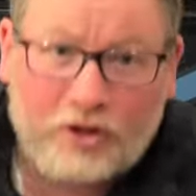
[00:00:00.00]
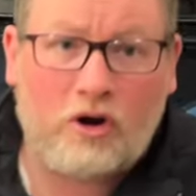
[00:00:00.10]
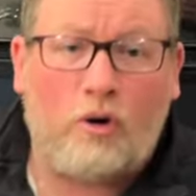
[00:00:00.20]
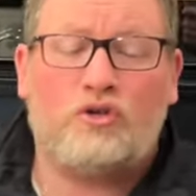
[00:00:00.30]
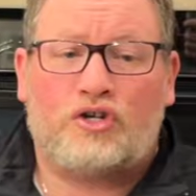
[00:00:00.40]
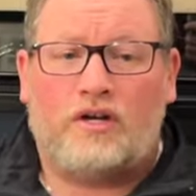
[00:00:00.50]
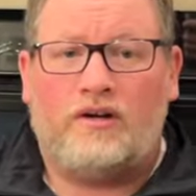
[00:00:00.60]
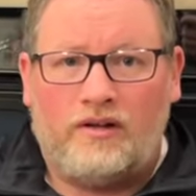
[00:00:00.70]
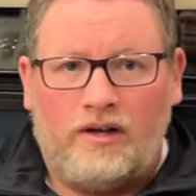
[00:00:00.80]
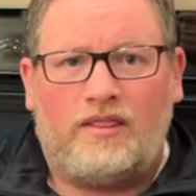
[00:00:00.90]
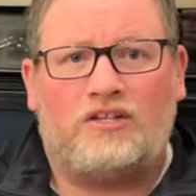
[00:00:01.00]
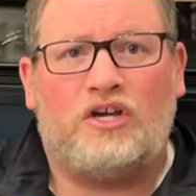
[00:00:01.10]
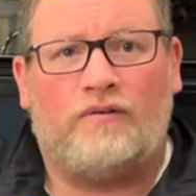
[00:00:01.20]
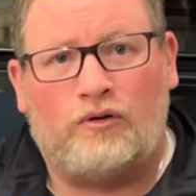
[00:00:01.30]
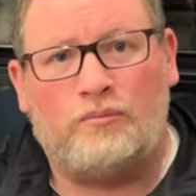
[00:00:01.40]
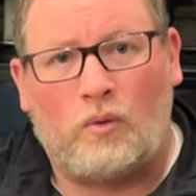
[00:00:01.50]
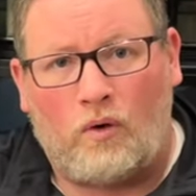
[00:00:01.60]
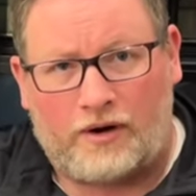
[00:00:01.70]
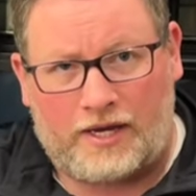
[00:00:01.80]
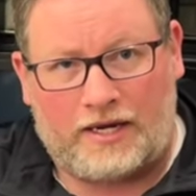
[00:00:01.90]
a coach that you have room to
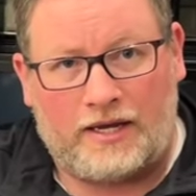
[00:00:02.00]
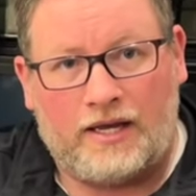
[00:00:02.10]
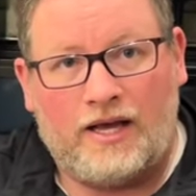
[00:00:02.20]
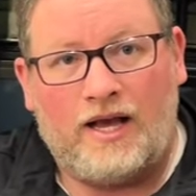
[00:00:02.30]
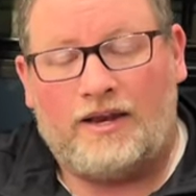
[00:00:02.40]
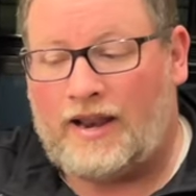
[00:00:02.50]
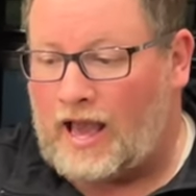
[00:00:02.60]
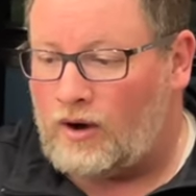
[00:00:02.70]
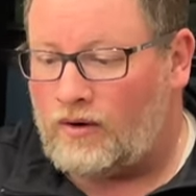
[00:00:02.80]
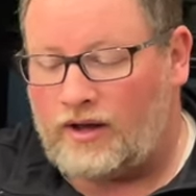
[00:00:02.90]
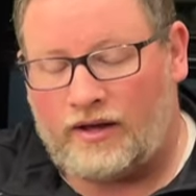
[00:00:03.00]
work in. Now,